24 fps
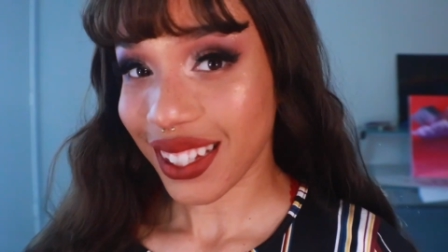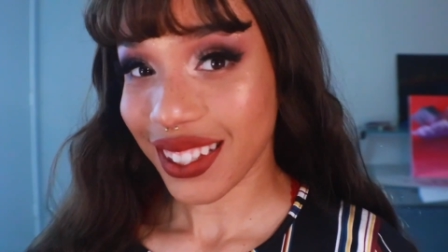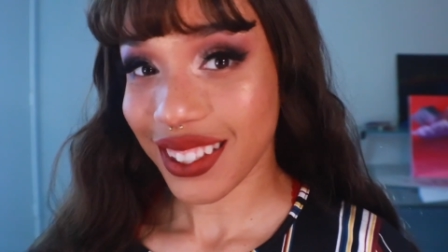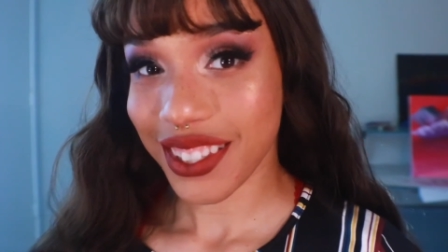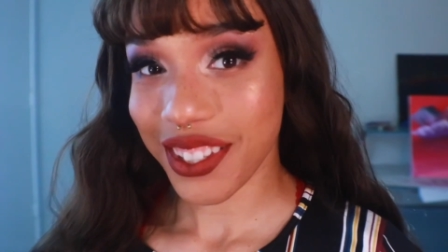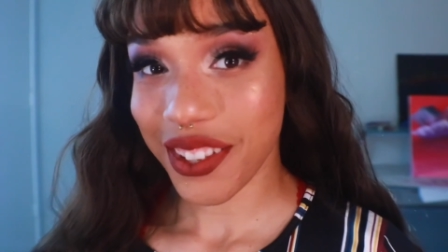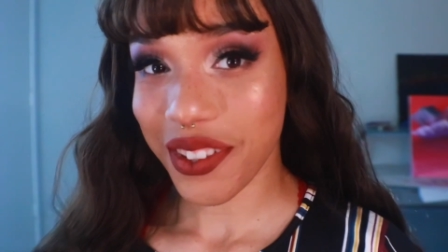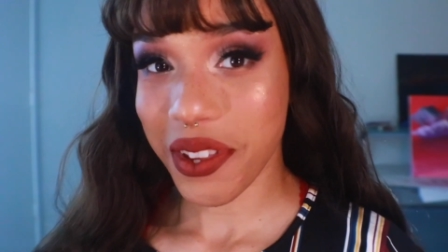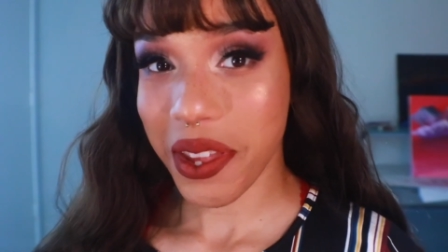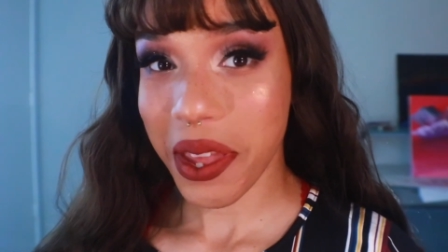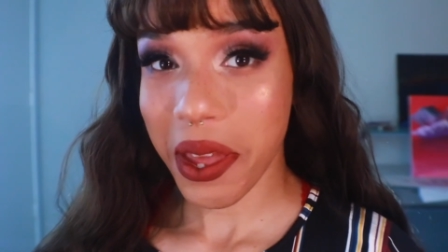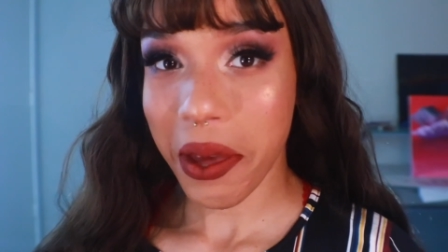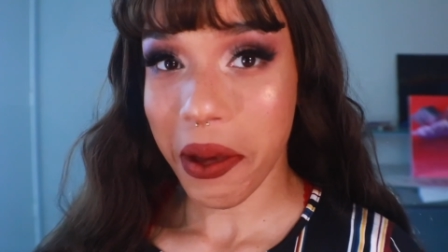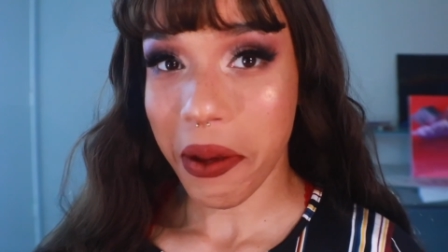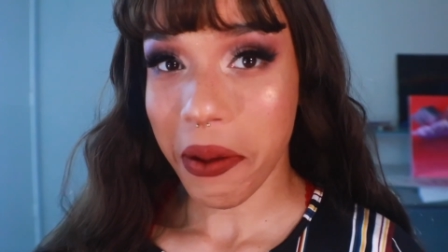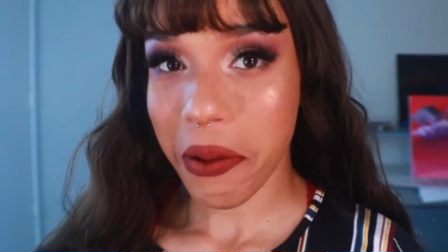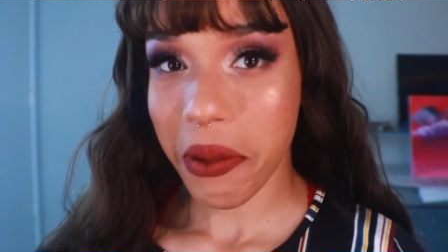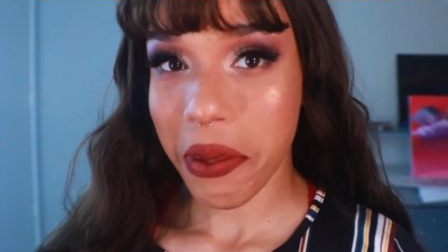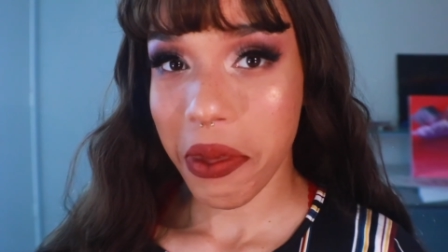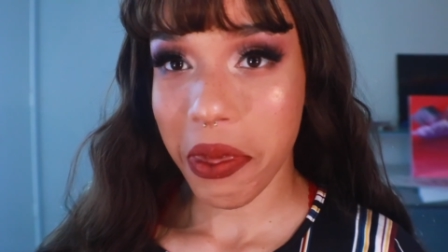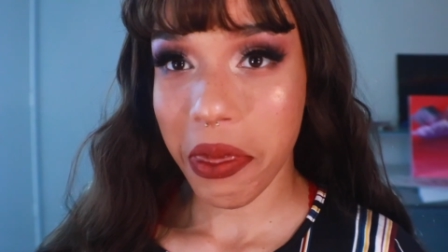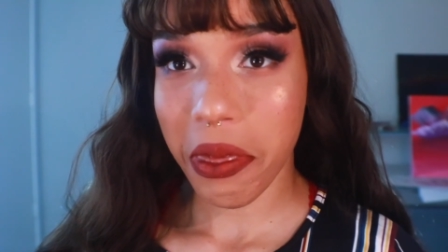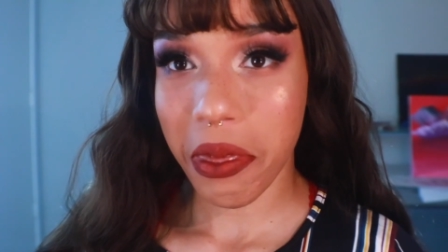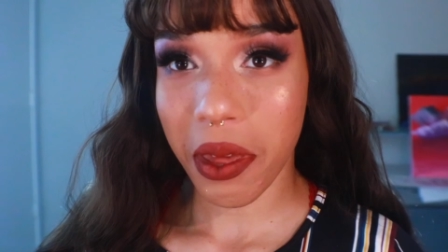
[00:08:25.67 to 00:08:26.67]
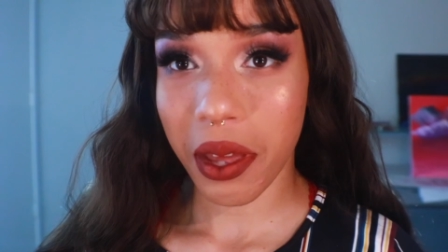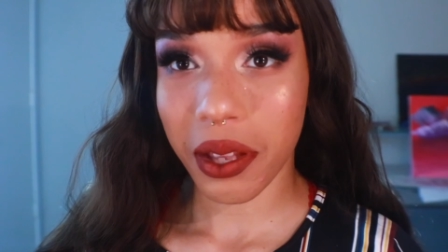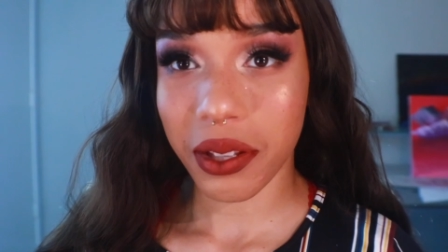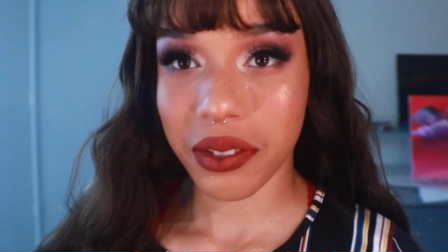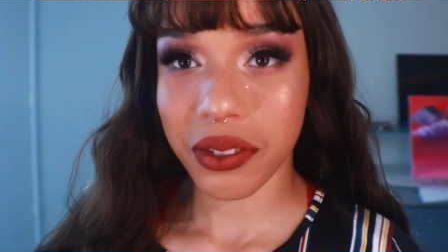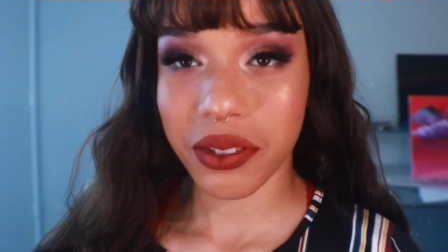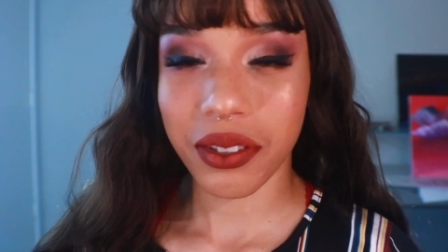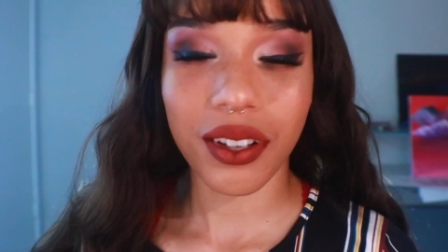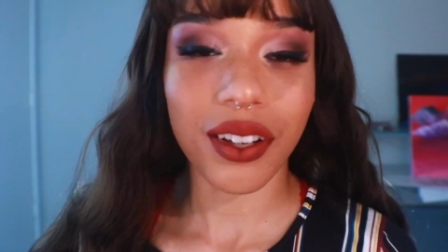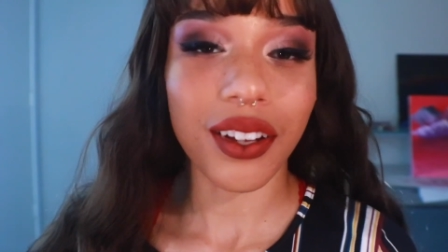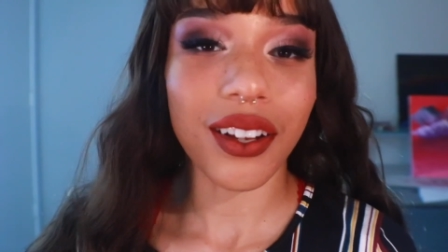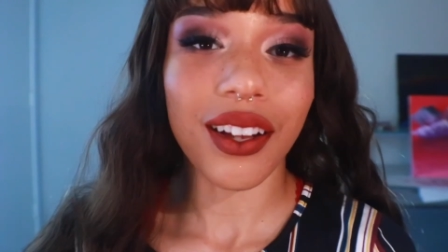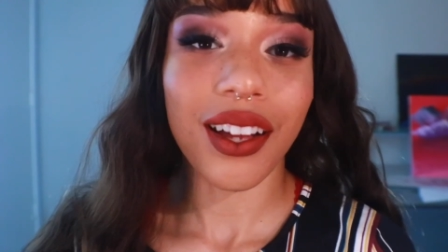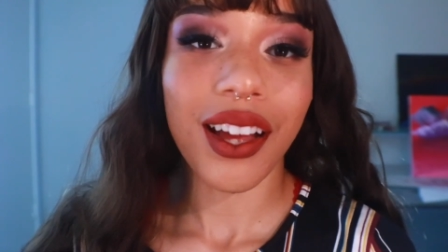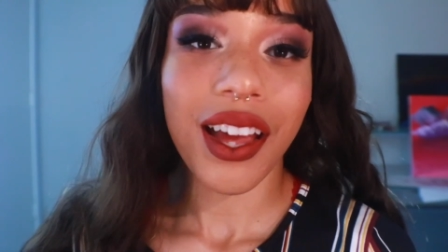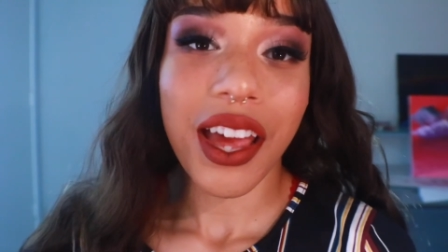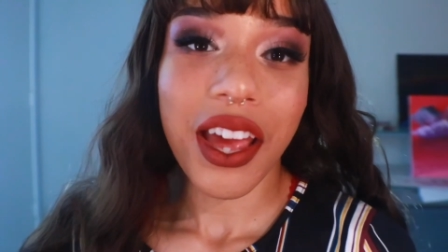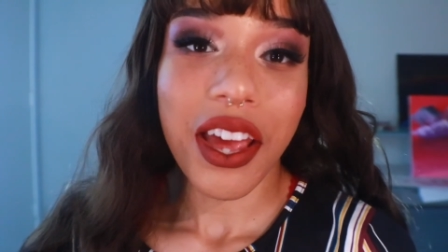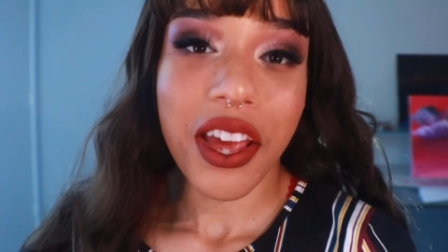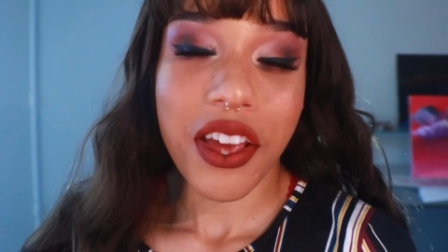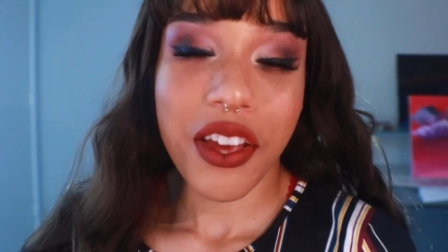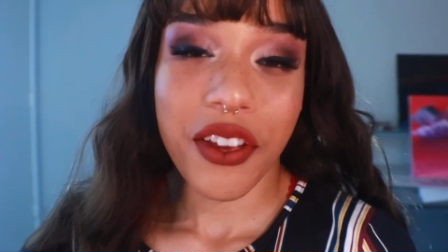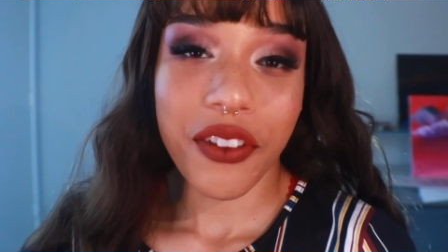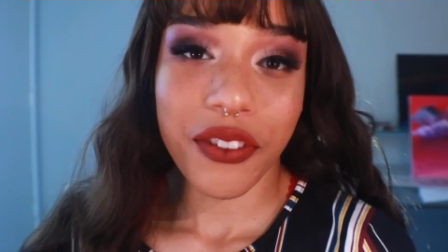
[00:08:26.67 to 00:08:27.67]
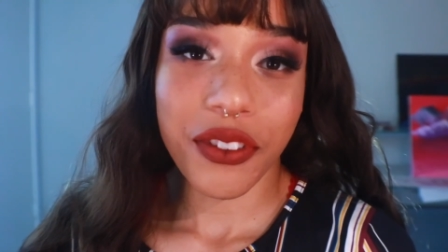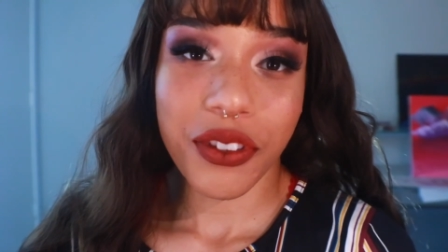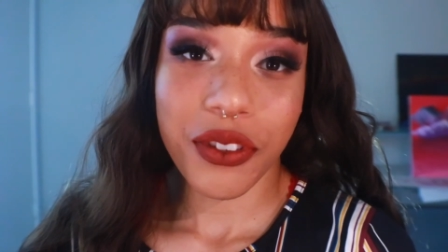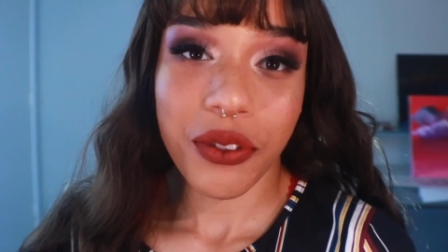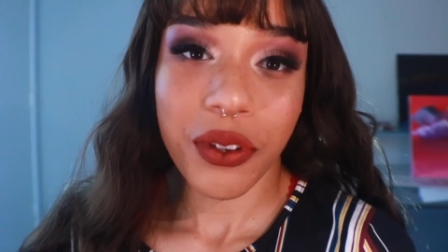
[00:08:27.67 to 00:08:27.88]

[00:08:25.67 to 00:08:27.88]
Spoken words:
So yeah, that's all. If